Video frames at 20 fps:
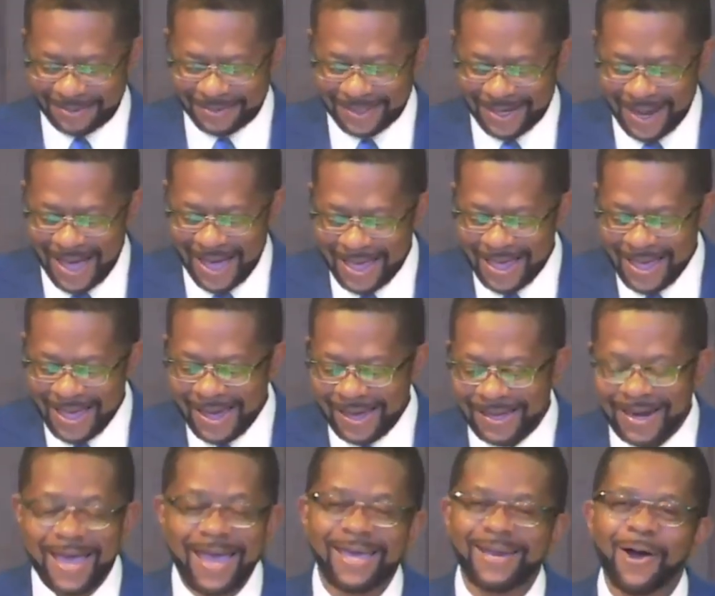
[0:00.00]
like
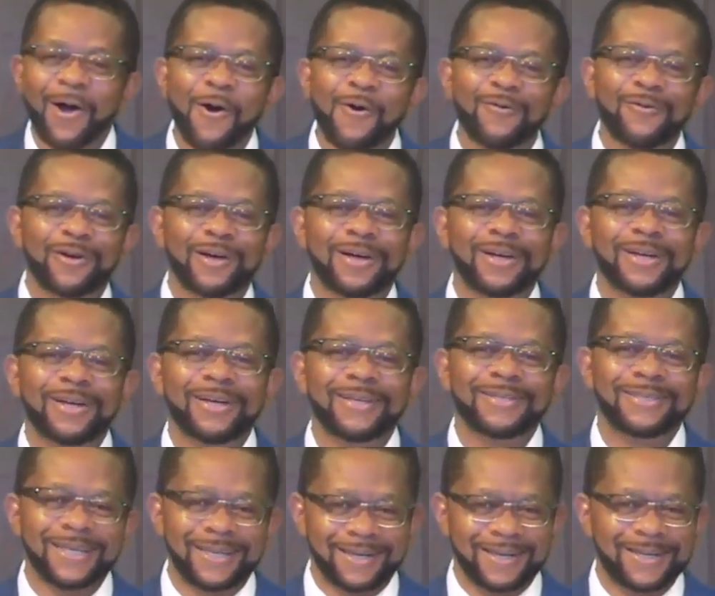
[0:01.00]
it ain't over
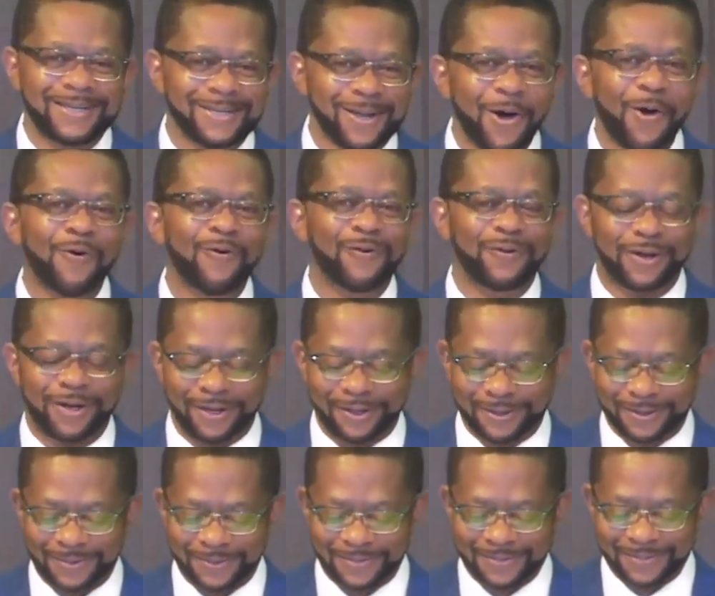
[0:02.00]
till it's over.
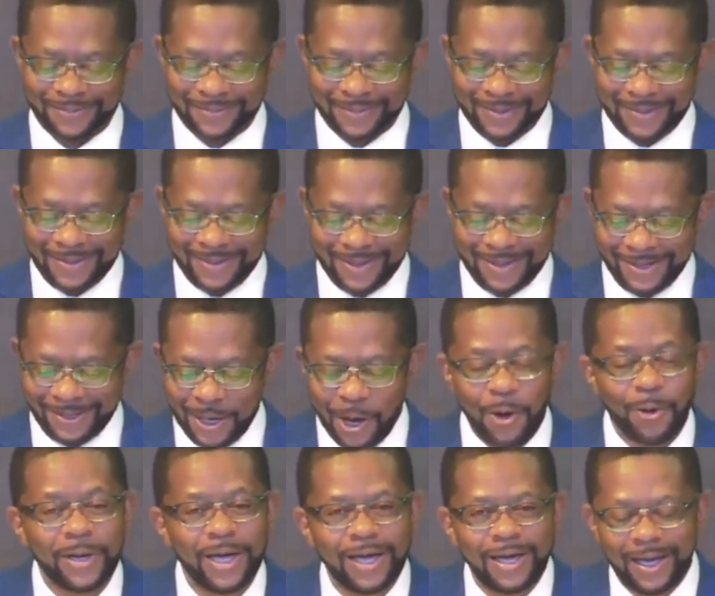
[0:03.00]

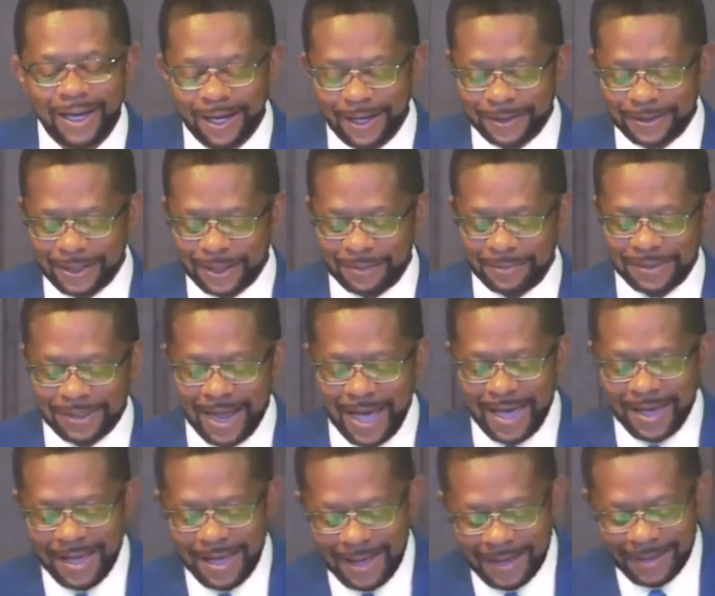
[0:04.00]
Yogiisms,
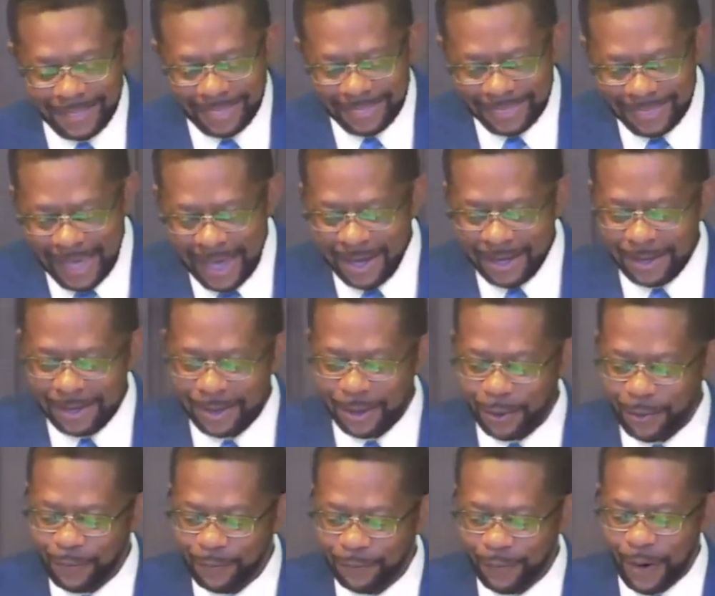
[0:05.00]
like thank
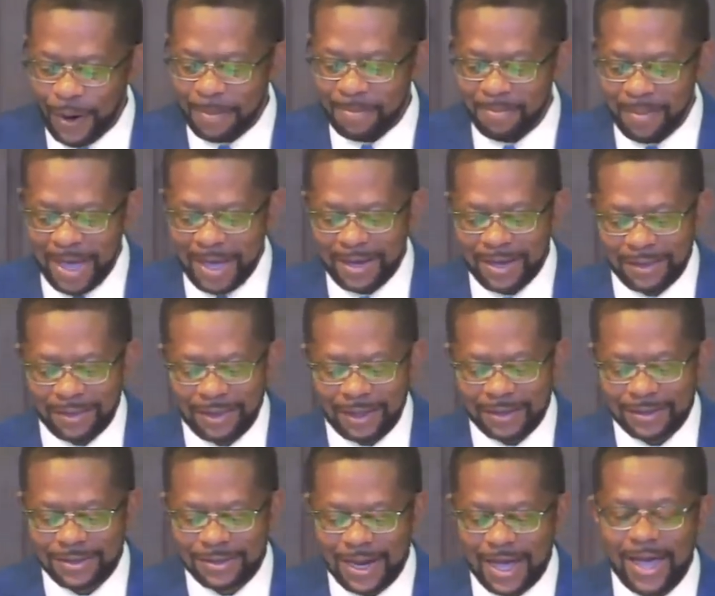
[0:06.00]
you for making
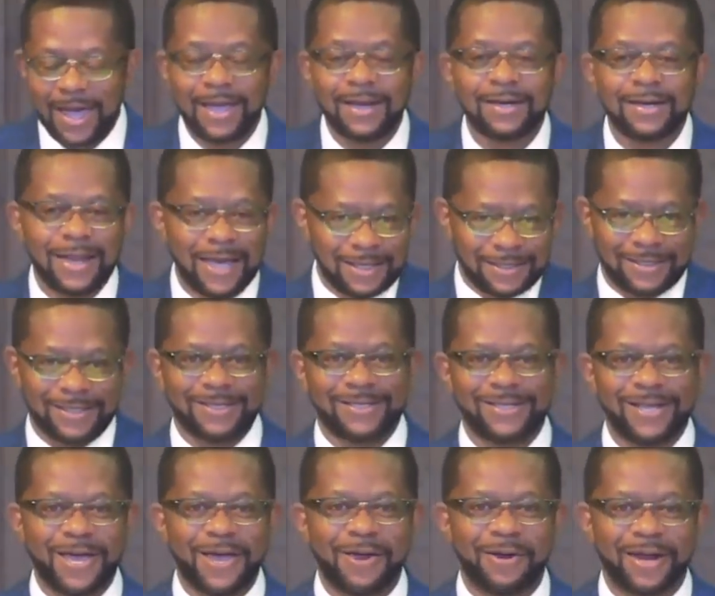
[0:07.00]
this day
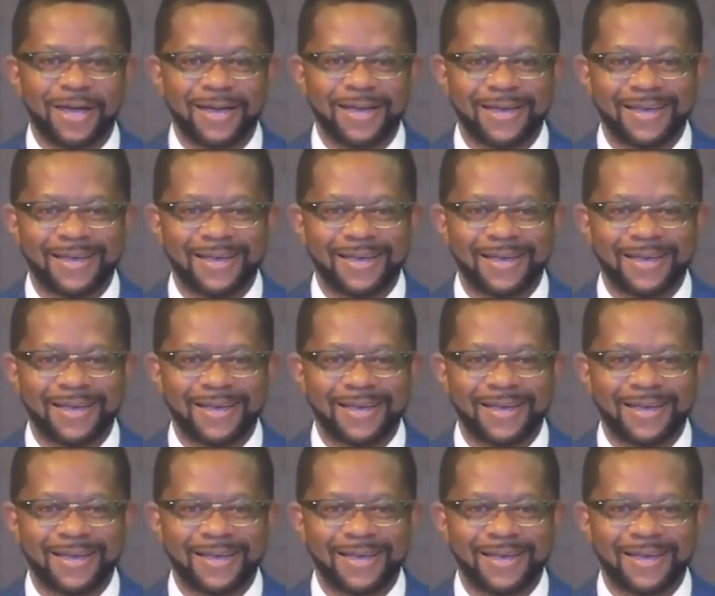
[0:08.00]
necessary.